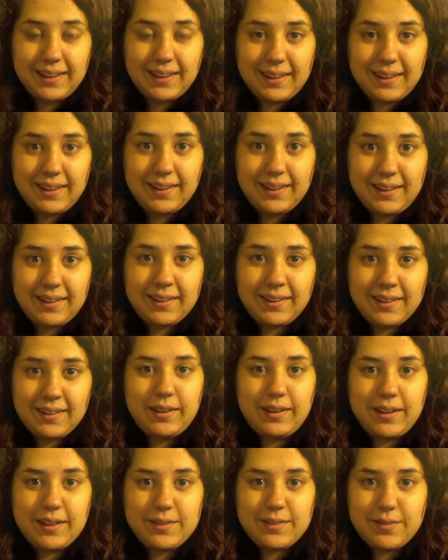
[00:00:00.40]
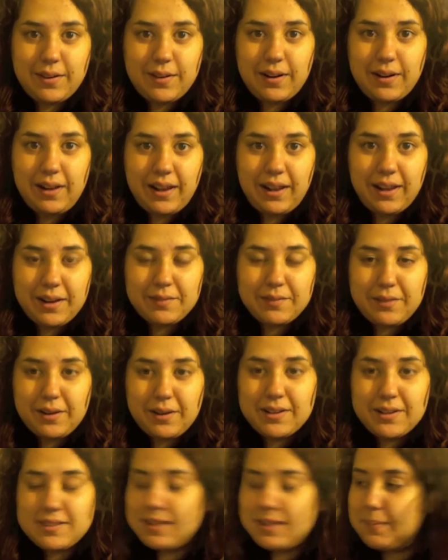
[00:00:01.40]
Hey, it's very late and I'm
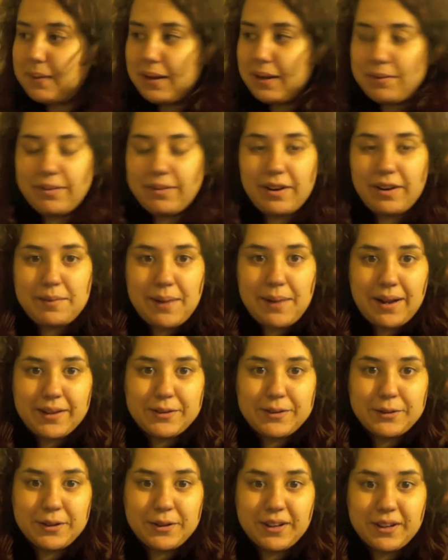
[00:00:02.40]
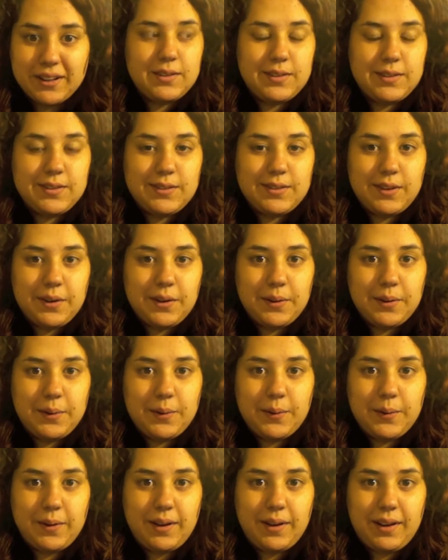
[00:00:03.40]
very sleepy and I'm very bad at talking.
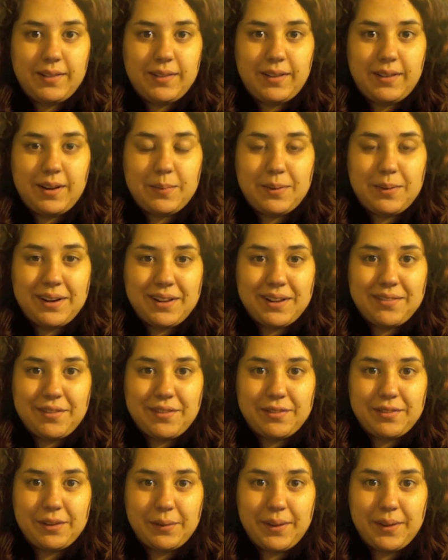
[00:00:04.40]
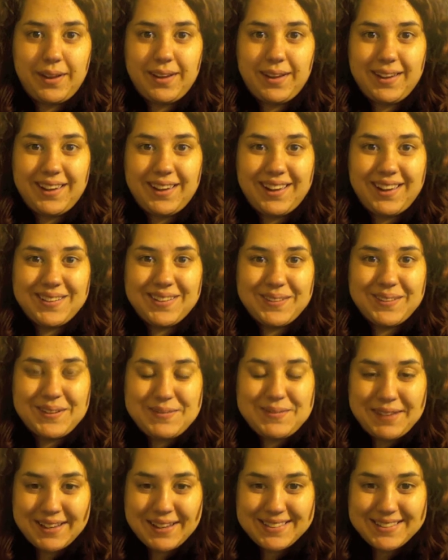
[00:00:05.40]
So, I've had a pretty eventful week. I had all of
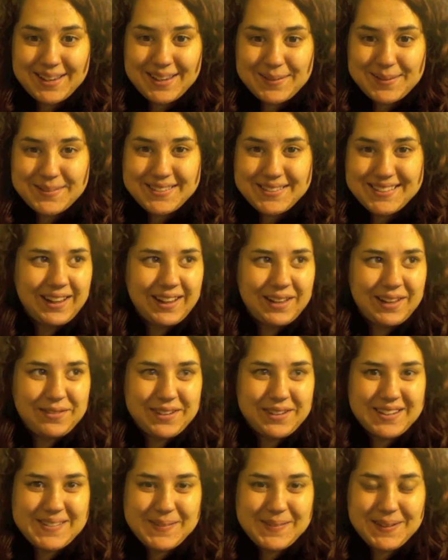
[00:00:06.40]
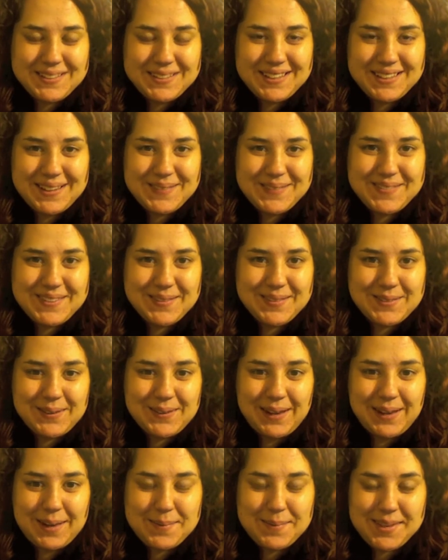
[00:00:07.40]
my exams. I finished my exams. I'm so
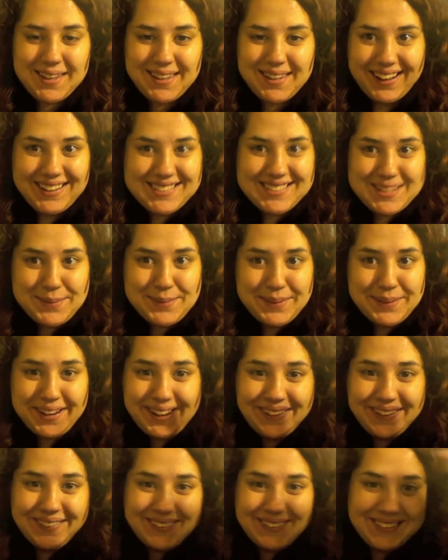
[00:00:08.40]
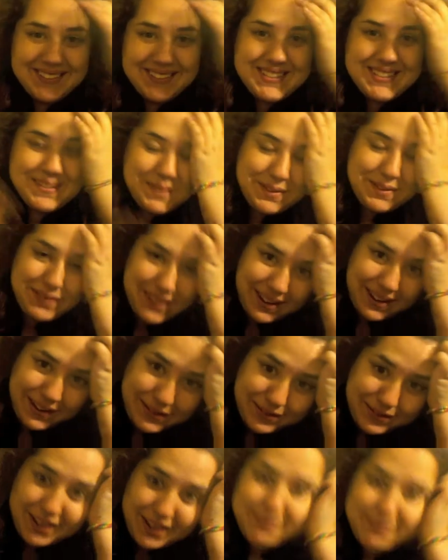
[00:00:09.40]
happy. Summer for like
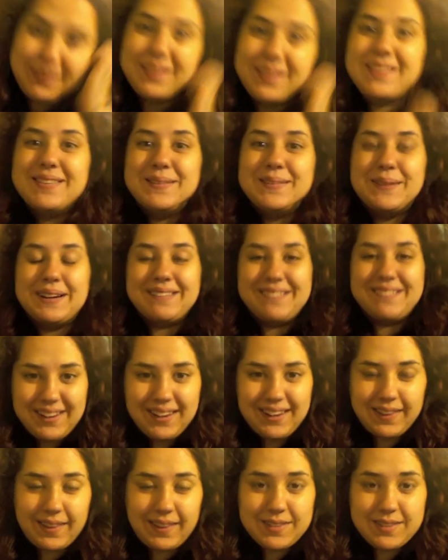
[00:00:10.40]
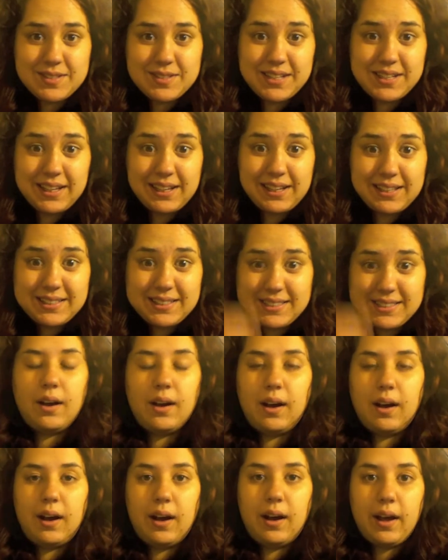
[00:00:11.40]
5 months or whatever. Like, that's ridiculous.
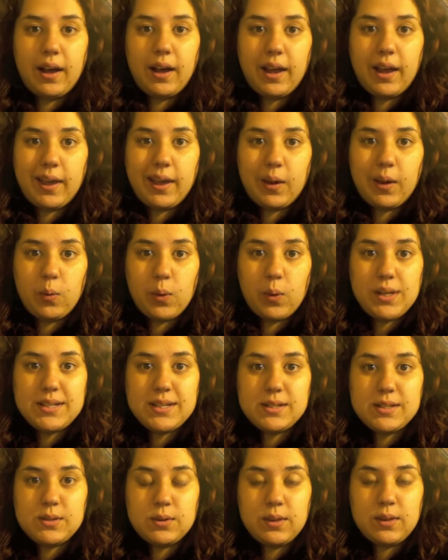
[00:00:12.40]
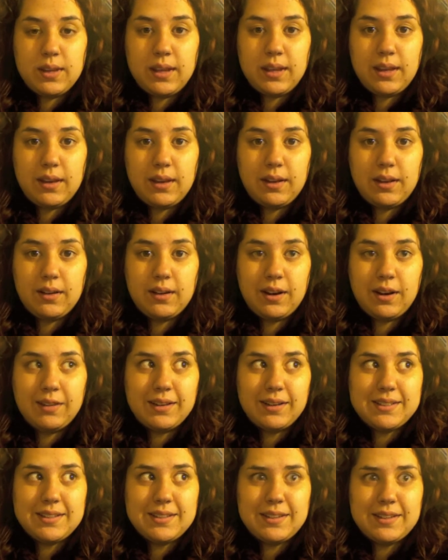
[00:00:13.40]
I went to the
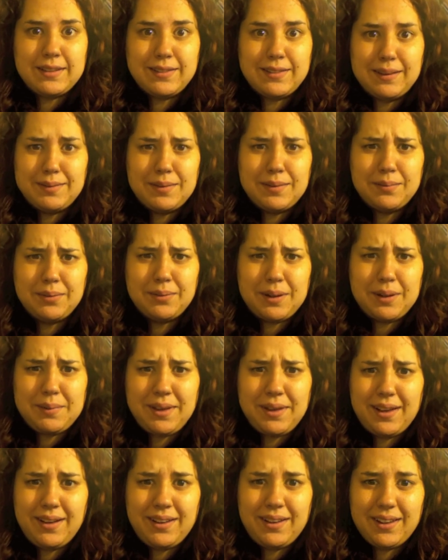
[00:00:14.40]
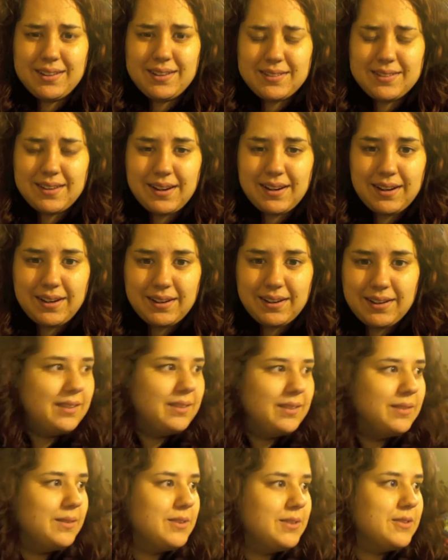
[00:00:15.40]
Arrested Development premiere yesterday,
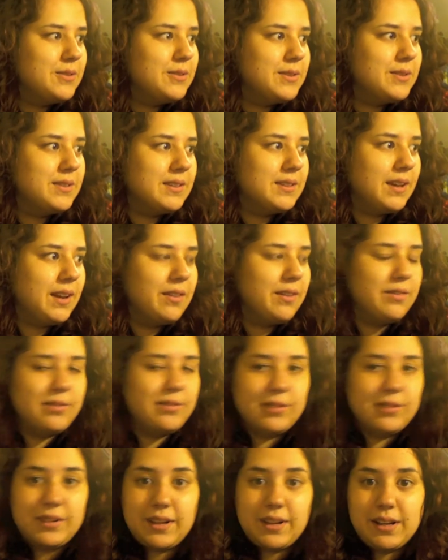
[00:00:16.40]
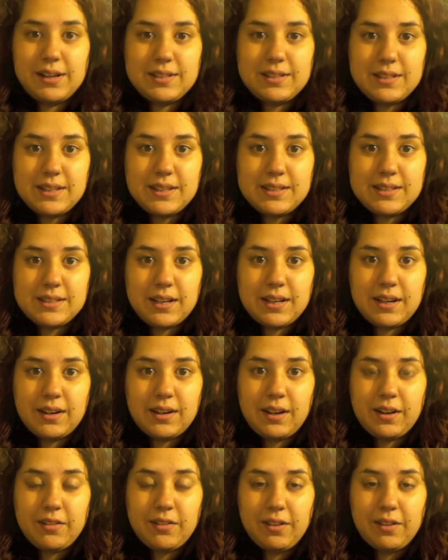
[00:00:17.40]
which was kind of ridiculously insane. I
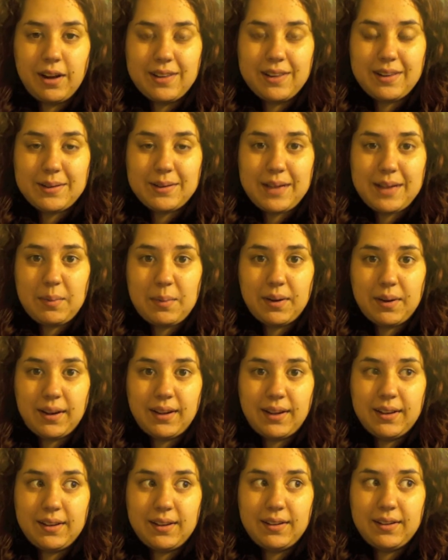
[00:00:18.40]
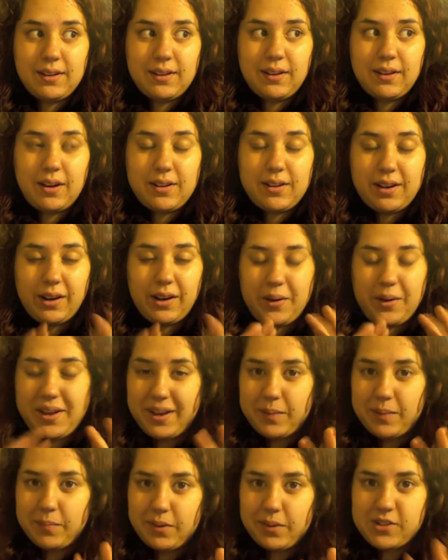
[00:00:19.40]
didn't realize that was happening. I didn't go in,
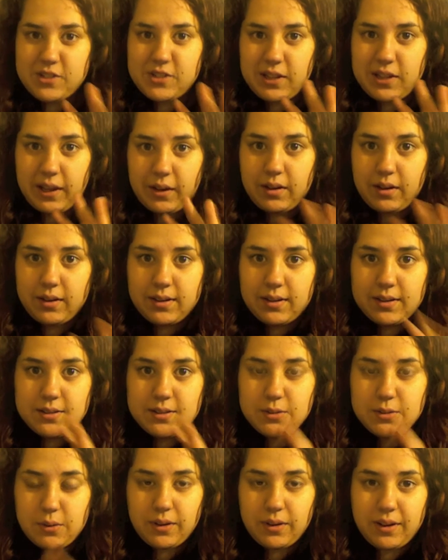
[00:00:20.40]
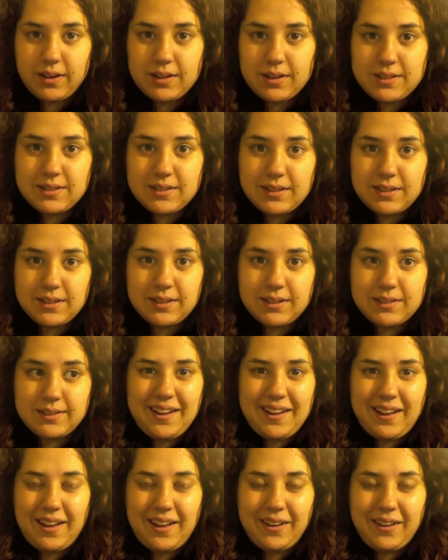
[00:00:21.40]
but I just like saw the cast and
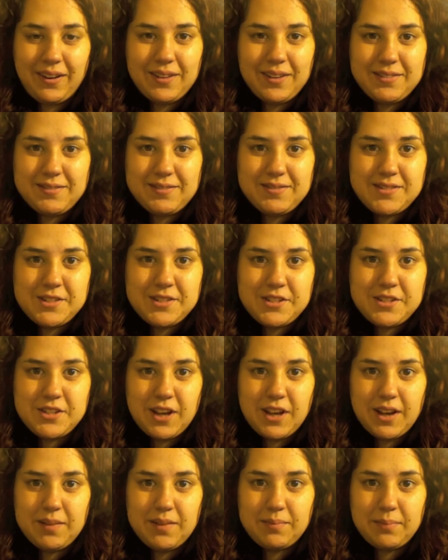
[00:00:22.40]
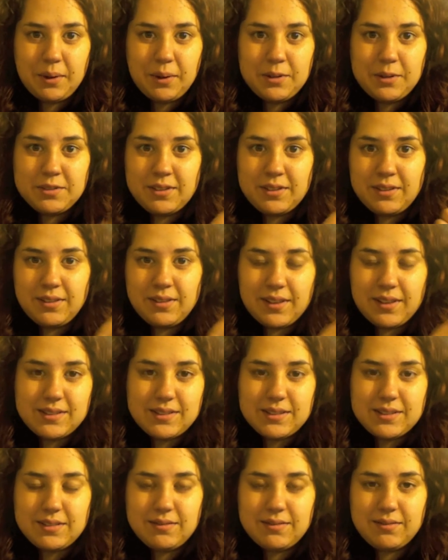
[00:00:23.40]
I got a giant poster
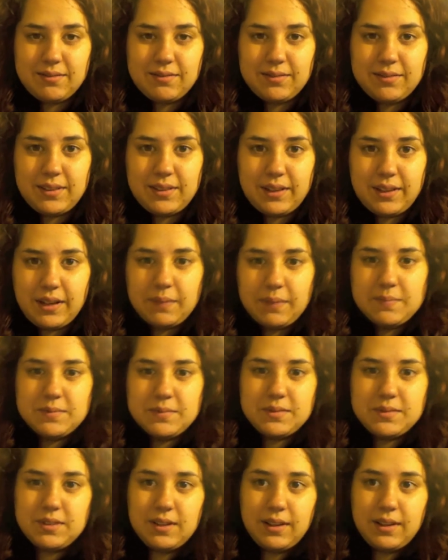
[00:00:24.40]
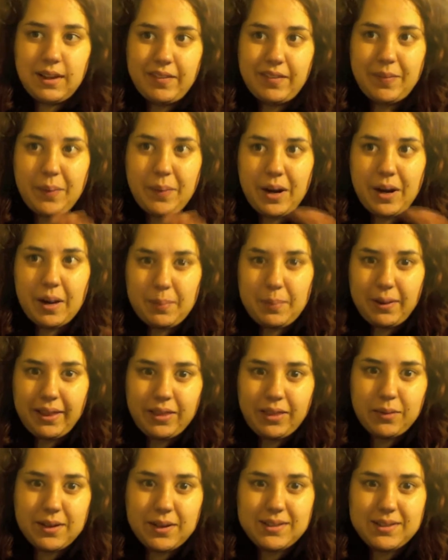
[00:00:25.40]
that's comes, if you put it up
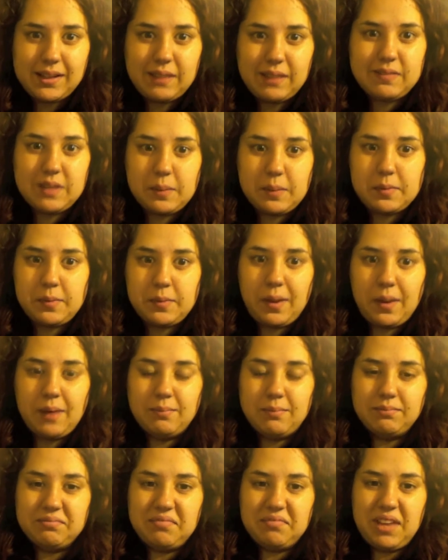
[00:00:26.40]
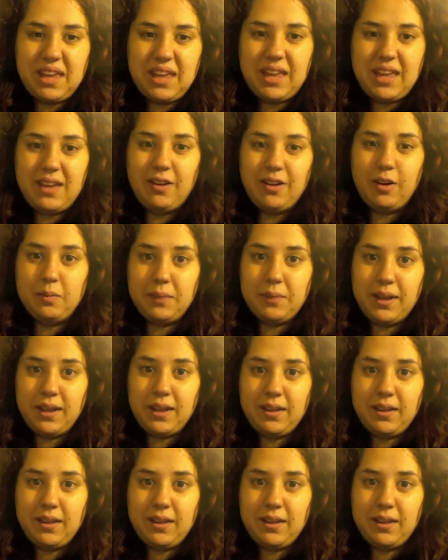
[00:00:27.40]
lengthways, it comes up to about here on me.